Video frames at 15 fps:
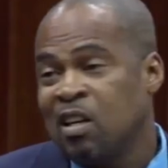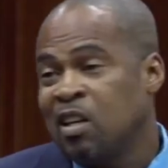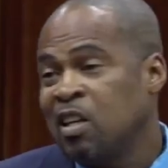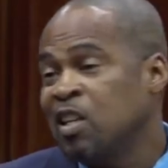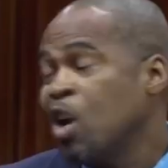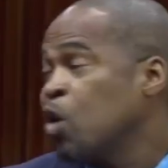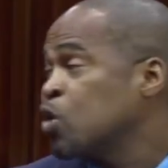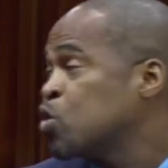
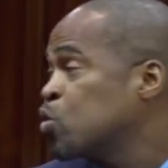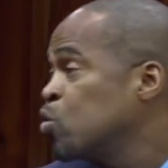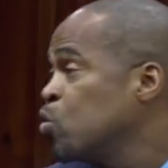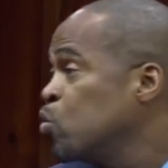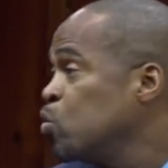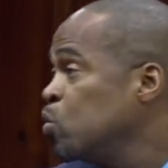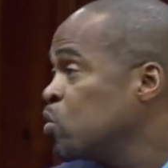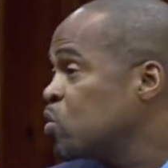in our
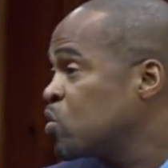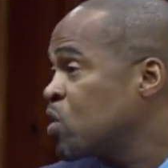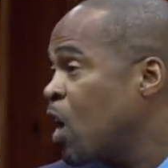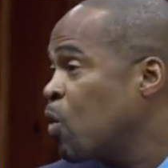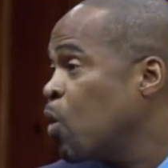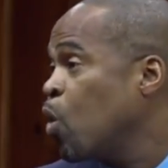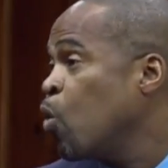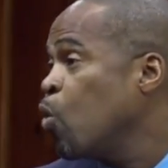schools,
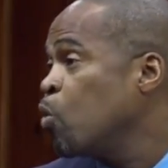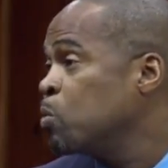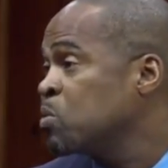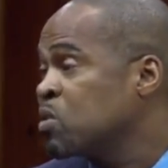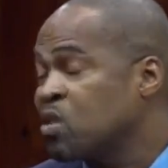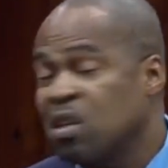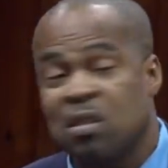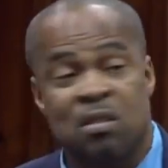our
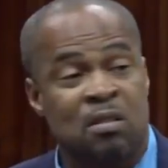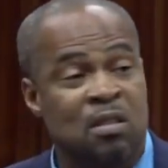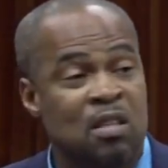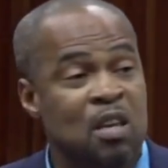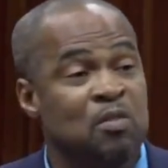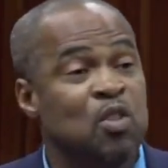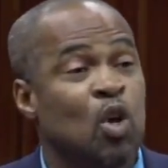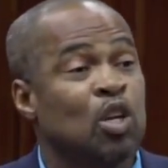homes, and
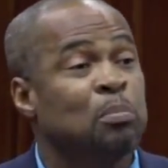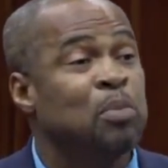even on the